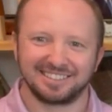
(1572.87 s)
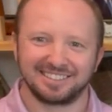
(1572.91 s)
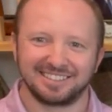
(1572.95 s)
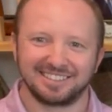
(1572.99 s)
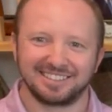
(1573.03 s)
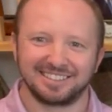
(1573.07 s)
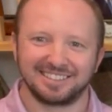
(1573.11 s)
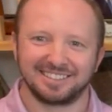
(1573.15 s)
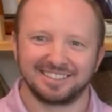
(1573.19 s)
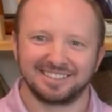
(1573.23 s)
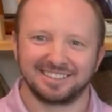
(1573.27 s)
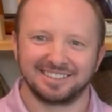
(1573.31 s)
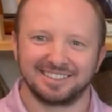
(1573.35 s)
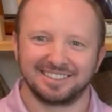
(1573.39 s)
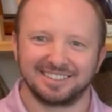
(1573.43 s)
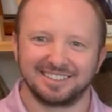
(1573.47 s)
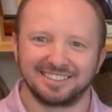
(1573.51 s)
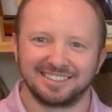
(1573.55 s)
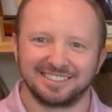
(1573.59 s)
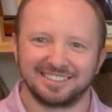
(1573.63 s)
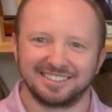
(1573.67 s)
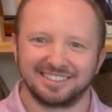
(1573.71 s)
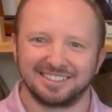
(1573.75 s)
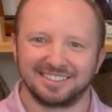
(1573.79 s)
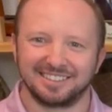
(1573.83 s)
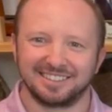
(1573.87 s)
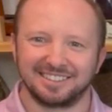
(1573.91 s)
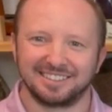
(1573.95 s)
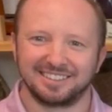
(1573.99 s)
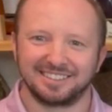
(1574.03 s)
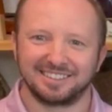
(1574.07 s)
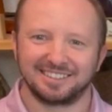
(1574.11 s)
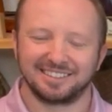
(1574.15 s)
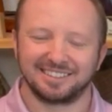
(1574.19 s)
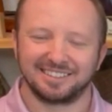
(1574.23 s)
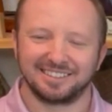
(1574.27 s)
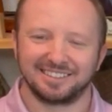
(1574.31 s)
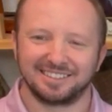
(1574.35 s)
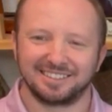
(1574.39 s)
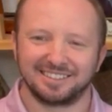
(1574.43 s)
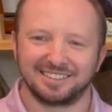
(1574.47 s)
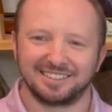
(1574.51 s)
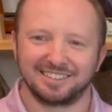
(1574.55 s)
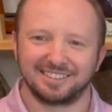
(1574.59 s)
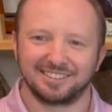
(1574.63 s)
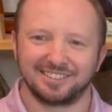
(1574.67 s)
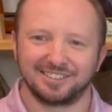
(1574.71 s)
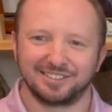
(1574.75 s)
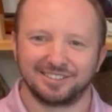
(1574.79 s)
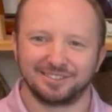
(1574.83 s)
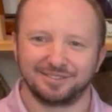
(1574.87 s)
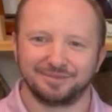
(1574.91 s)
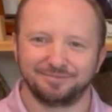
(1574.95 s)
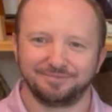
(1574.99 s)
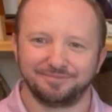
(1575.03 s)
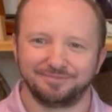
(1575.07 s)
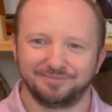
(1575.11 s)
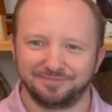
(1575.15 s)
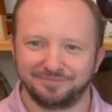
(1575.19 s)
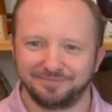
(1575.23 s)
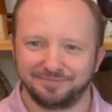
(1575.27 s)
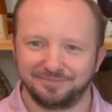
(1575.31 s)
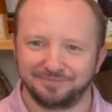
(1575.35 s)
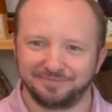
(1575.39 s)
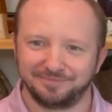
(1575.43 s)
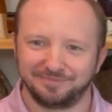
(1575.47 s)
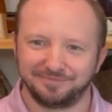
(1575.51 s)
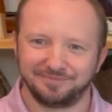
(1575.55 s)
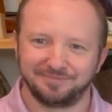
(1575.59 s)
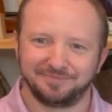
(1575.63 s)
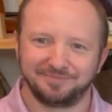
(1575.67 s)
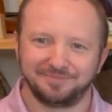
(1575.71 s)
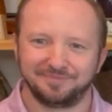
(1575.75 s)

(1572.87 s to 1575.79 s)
[no speech]